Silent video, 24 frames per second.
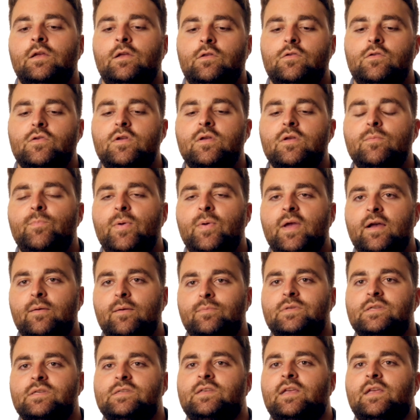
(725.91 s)
You can pick
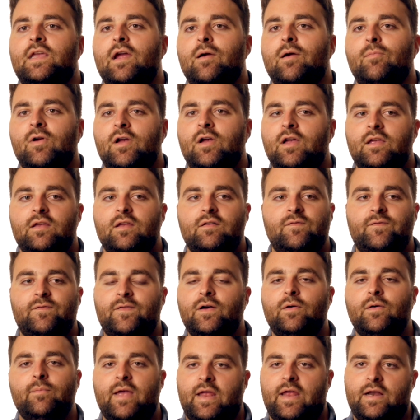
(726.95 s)
up this camera and
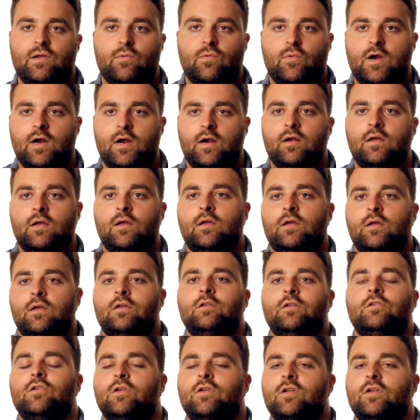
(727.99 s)
film anywhere. You